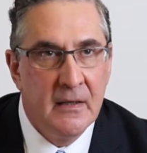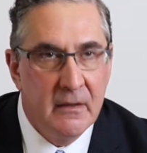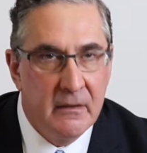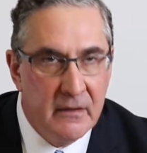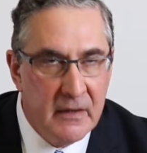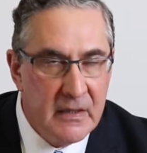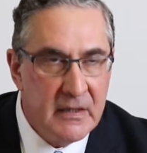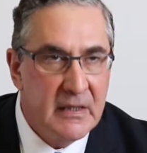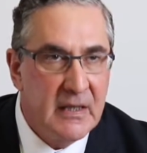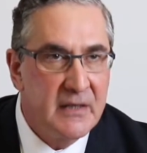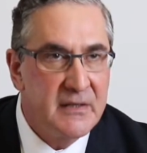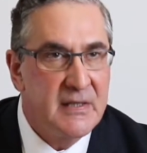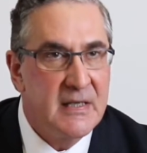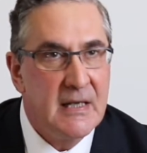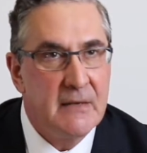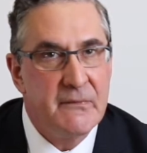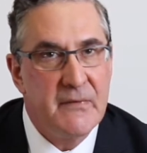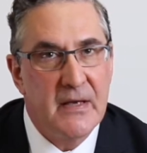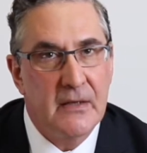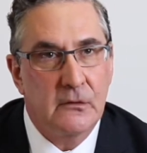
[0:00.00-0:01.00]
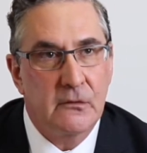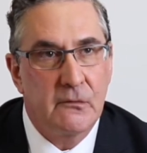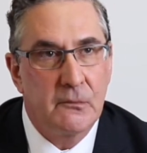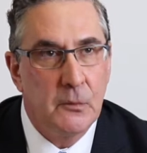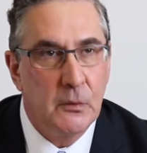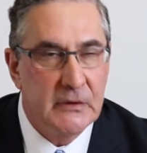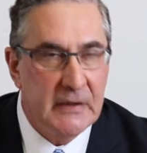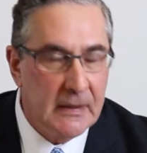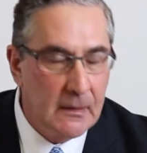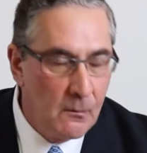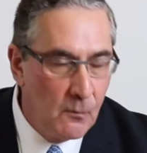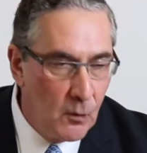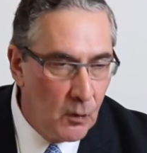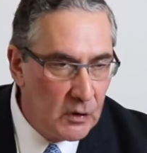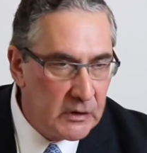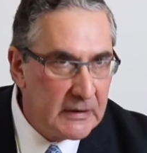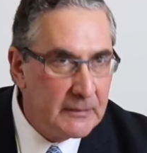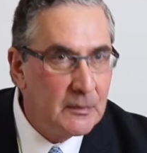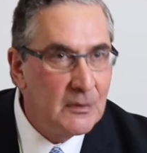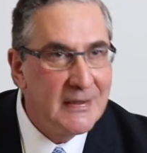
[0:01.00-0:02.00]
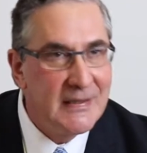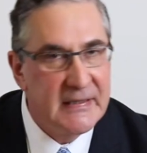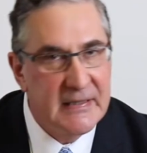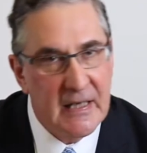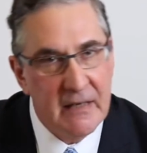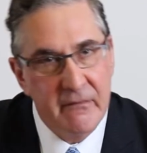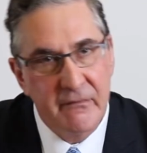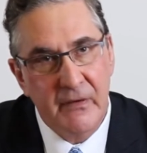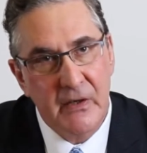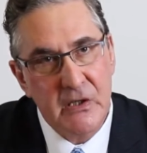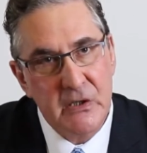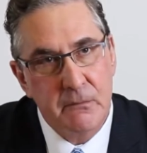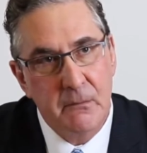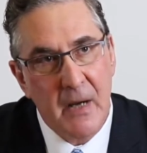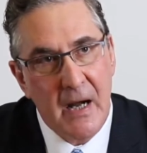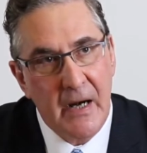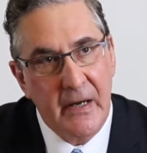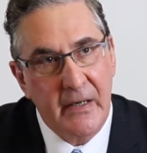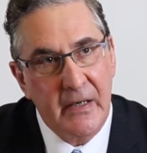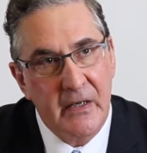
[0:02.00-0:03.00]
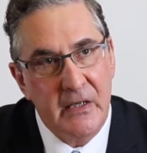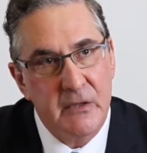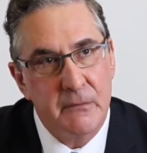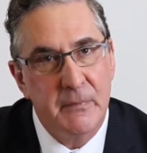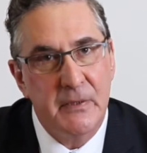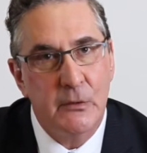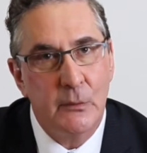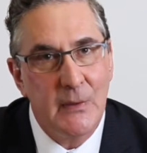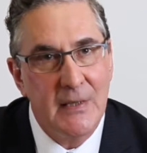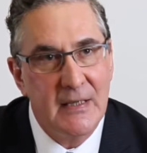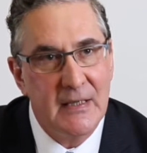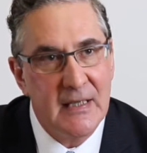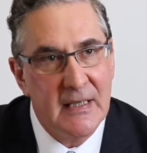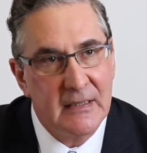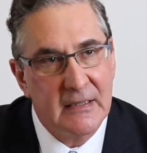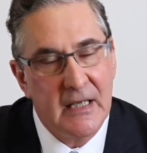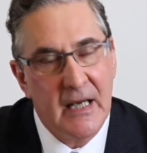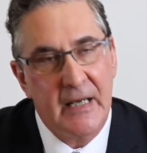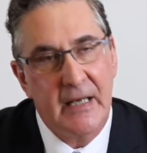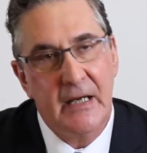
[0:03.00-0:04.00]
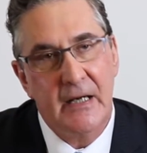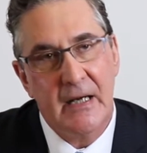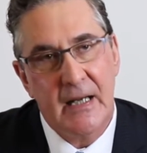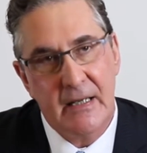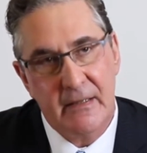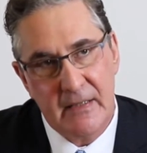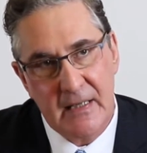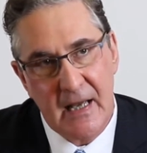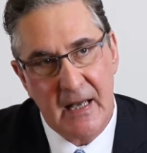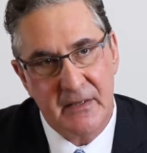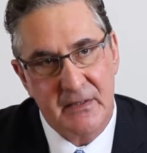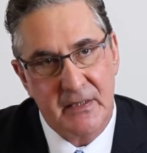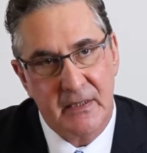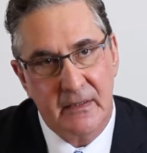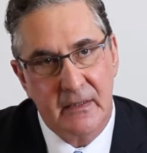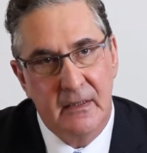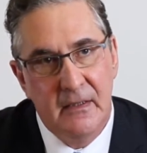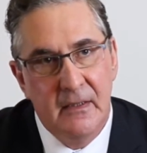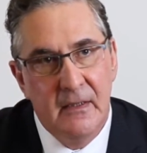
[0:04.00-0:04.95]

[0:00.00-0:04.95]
This has the effect of putting multiple and diverse barriers between the attacker and the asset.